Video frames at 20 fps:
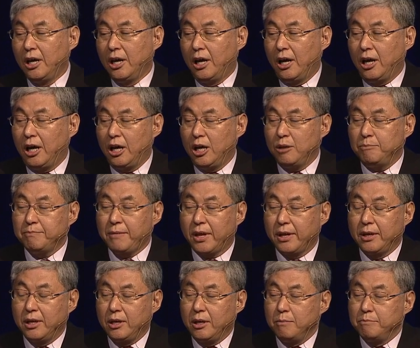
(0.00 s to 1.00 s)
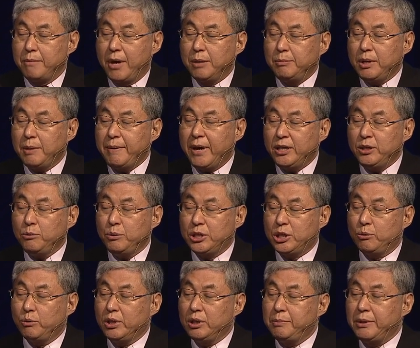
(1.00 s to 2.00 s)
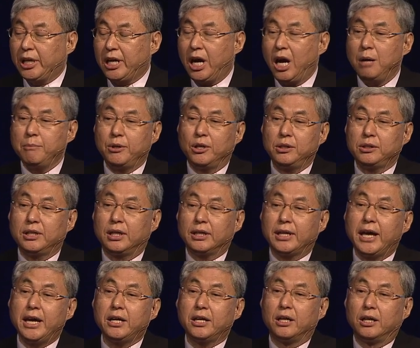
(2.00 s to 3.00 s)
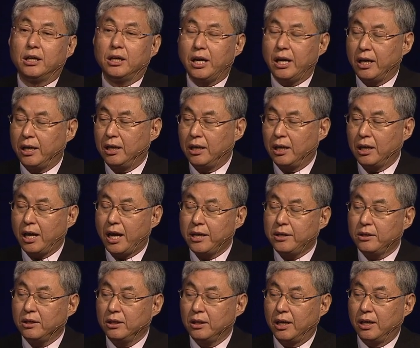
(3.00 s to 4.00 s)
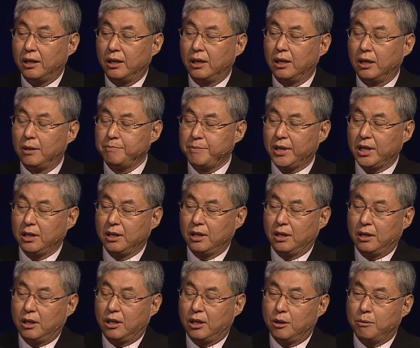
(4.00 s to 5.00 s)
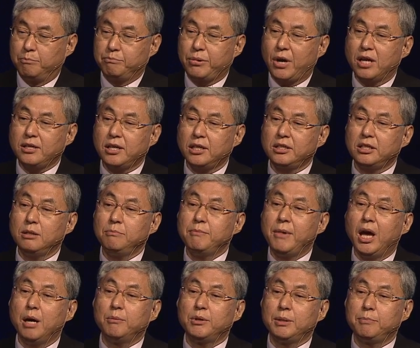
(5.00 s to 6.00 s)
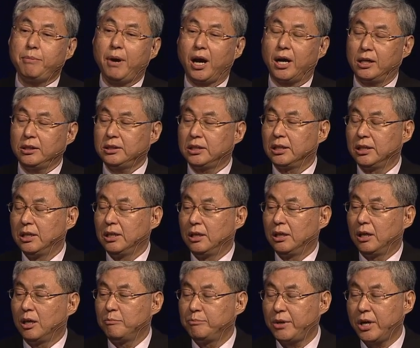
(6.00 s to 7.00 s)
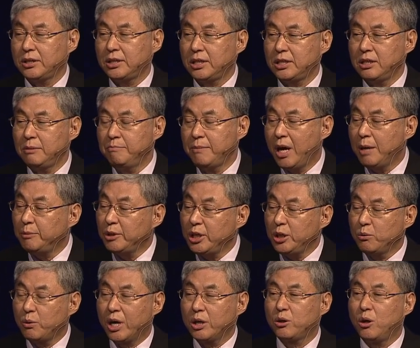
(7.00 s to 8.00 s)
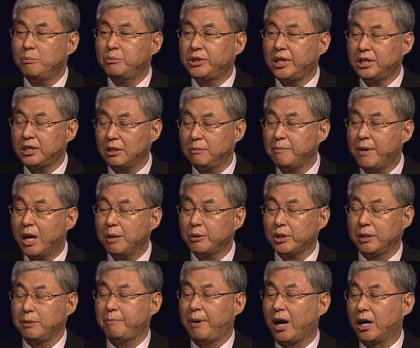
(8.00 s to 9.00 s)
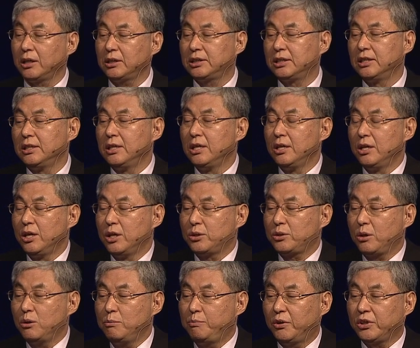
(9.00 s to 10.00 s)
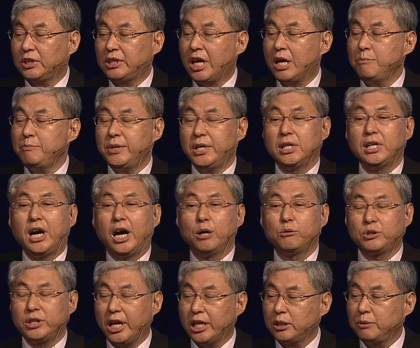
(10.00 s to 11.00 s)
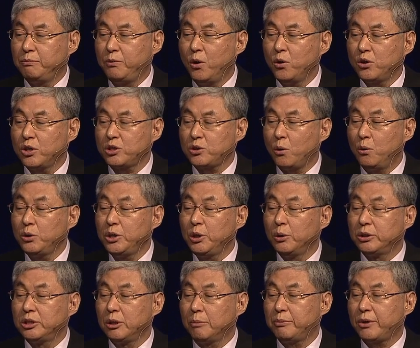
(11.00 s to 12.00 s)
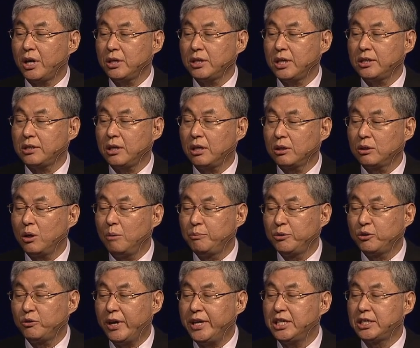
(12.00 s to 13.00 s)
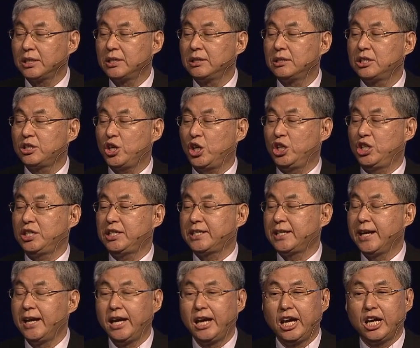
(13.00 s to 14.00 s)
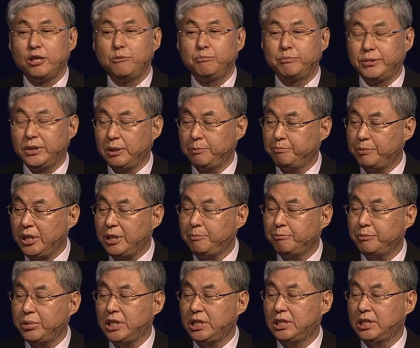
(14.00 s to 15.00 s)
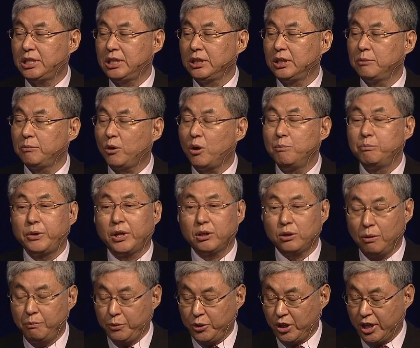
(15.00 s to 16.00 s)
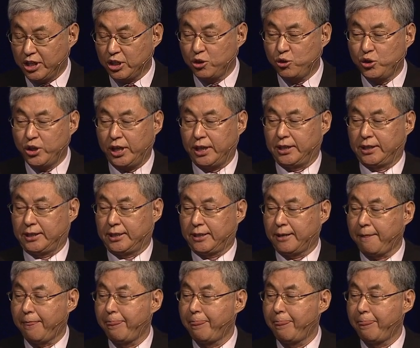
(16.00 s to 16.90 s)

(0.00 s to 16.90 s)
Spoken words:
Memory bandwidth will be covered later at the processing memory part, processing memory or computation memory part. So for the time being, I would like to focus only on the processor configuration change and bit precision configuration change.